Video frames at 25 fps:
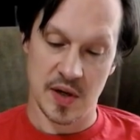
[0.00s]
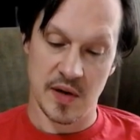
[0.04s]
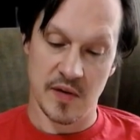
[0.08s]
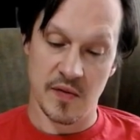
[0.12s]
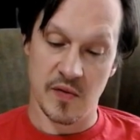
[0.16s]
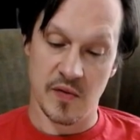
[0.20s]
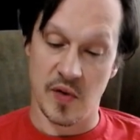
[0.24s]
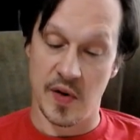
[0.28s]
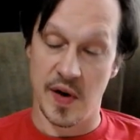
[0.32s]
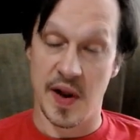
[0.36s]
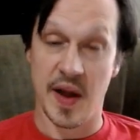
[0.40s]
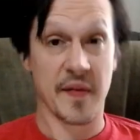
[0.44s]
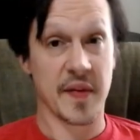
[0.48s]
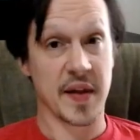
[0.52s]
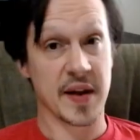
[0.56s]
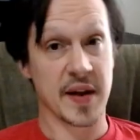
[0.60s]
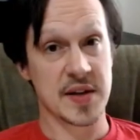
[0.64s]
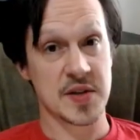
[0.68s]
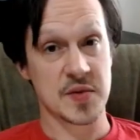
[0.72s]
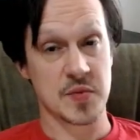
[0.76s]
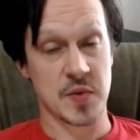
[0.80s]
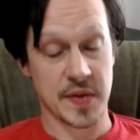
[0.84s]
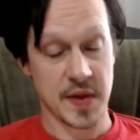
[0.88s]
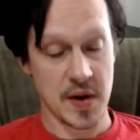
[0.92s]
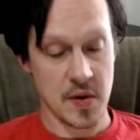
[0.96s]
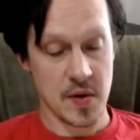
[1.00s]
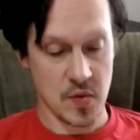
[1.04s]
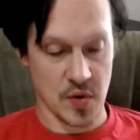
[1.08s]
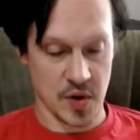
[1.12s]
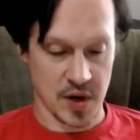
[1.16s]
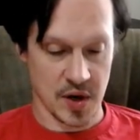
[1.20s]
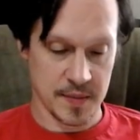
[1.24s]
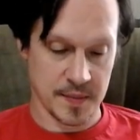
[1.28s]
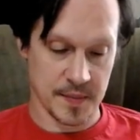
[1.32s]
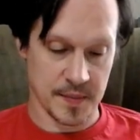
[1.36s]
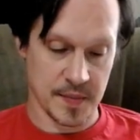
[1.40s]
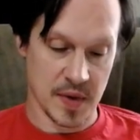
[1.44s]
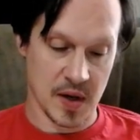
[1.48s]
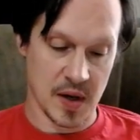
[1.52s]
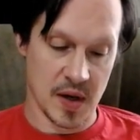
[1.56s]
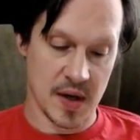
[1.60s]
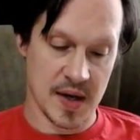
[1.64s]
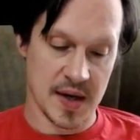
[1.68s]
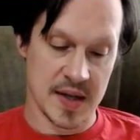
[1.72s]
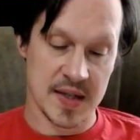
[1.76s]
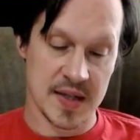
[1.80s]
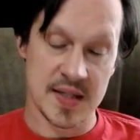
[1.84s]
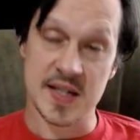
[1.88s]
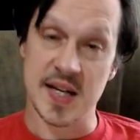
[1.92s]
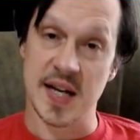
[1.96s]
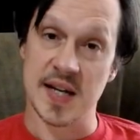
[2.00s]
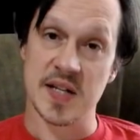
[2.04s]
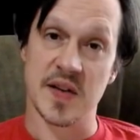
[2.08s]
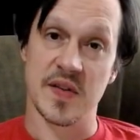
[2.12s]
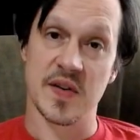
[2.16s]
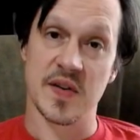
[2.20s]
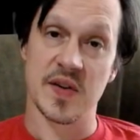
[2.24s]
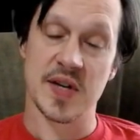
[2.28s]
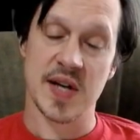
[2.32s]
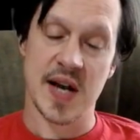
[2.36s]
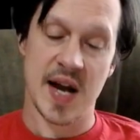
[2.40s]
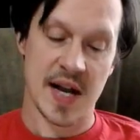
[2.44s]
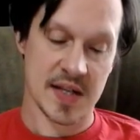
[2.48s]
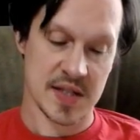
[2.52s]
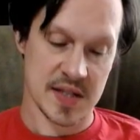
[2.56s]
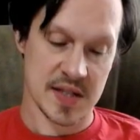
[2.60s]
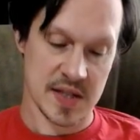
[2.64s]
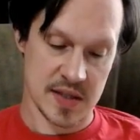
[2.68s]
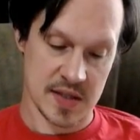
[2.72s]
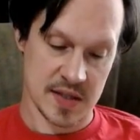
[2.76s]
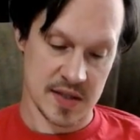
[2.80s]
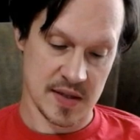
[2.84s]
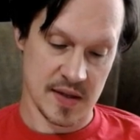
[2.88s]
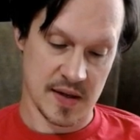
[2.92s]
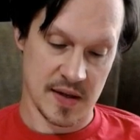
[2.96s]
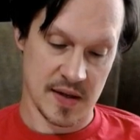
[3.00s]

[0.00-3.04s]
for now that is what they were, set to their tasks.